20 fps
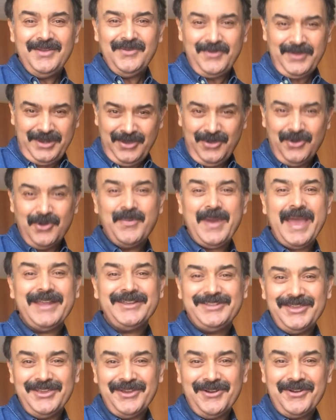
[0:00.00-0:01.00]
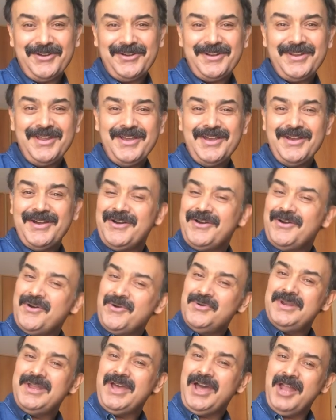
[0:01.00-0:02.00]
when you go back to your
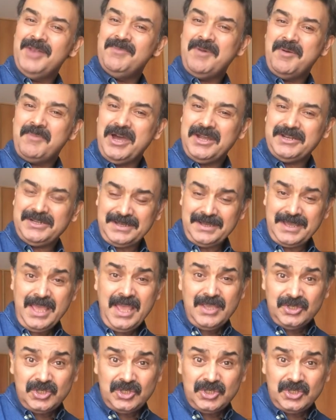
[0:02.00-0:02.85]
old alma mater.